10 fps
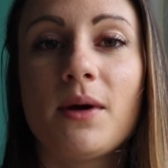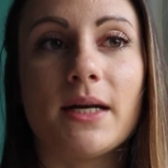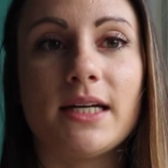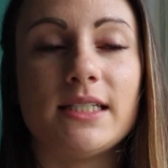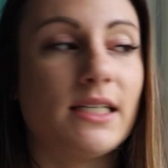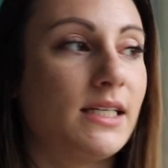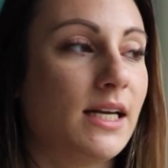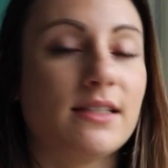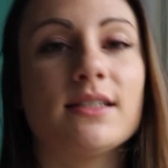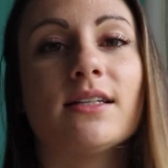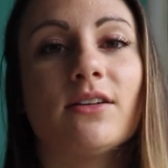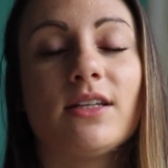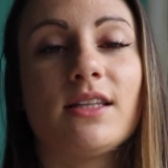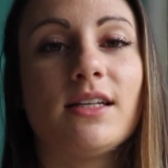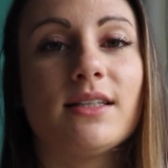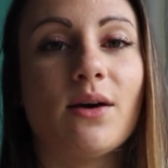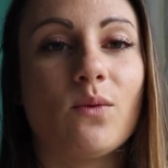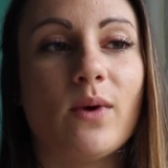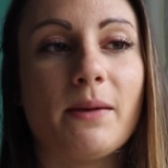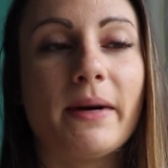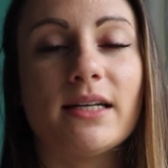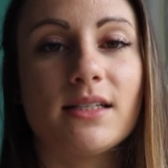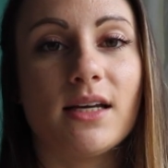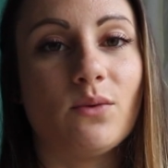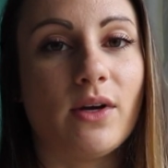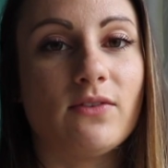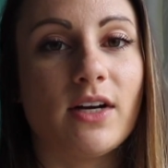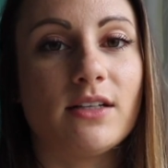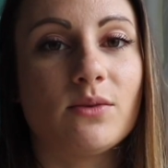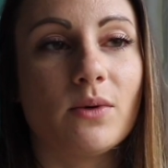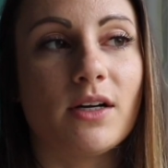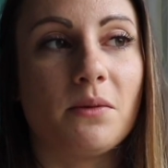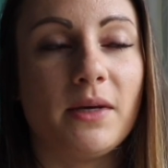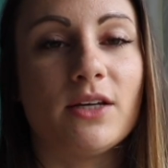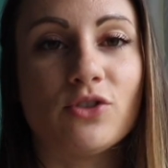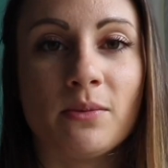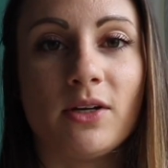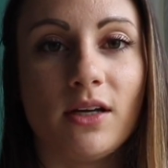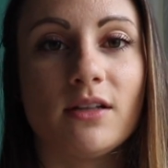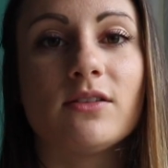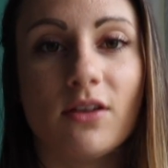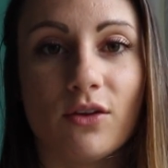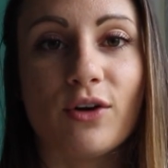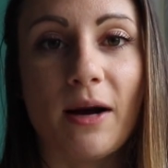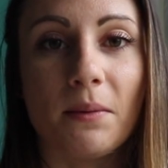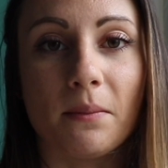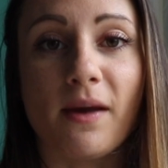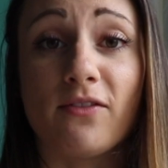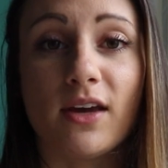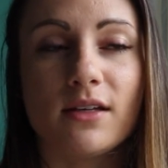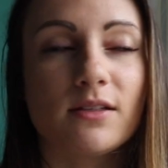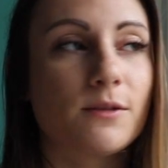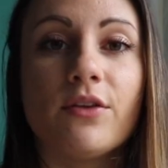but I didn't necessarily think that white pasta and white rice were going to be contributing to the crap on my face.